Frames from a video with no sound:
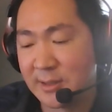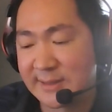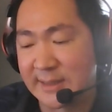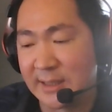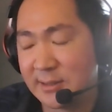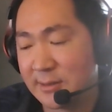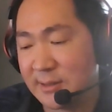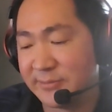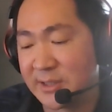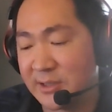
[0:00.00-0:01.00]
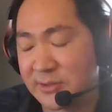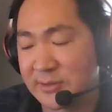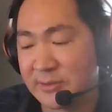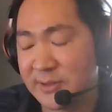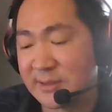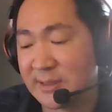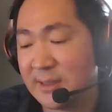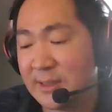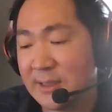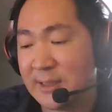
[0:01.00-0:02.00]
site invitation service,
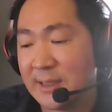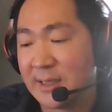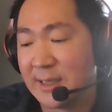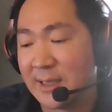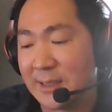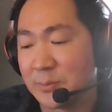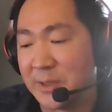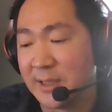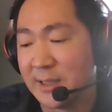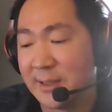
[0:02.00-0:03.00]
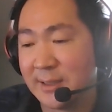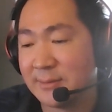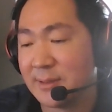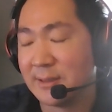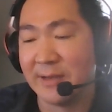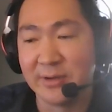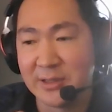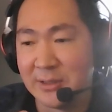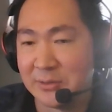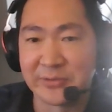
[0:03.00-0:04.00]
and we have a
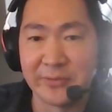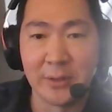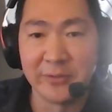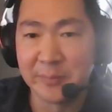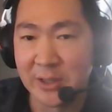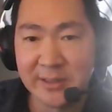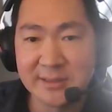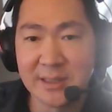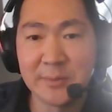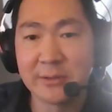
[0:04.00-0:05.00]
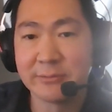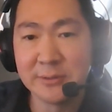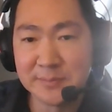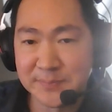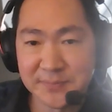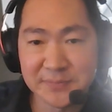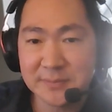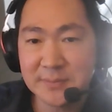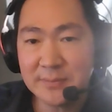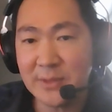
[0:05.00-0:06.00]
huge flow of parties coming through.
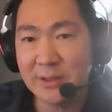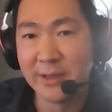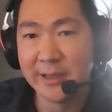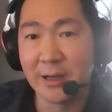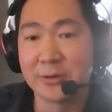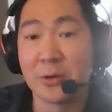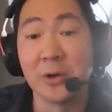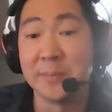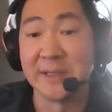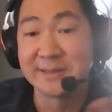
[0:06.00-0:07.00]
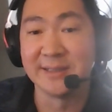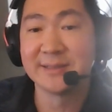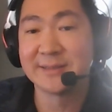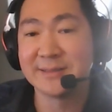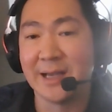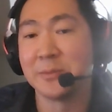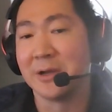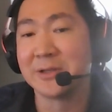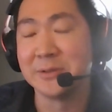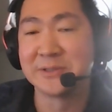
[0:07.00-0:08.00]
Right, our core business, I would
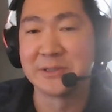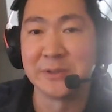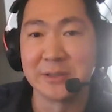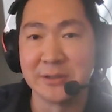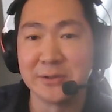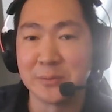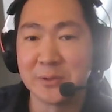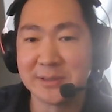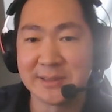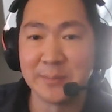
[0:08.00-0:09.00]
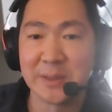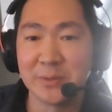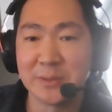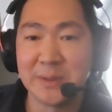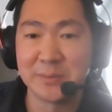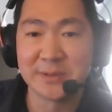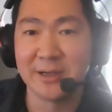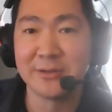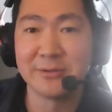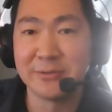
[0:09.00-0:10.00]
argue, is doing good in the world, is helping bring people
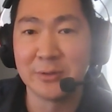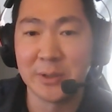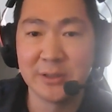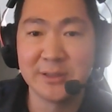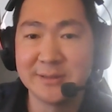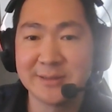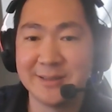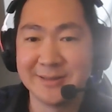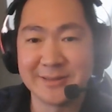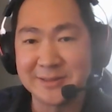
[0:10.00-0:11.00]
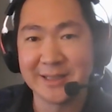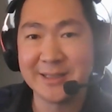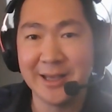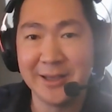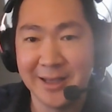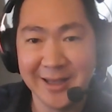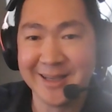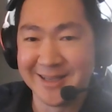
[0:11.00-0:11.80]
together and throw parties. So it's like, yay!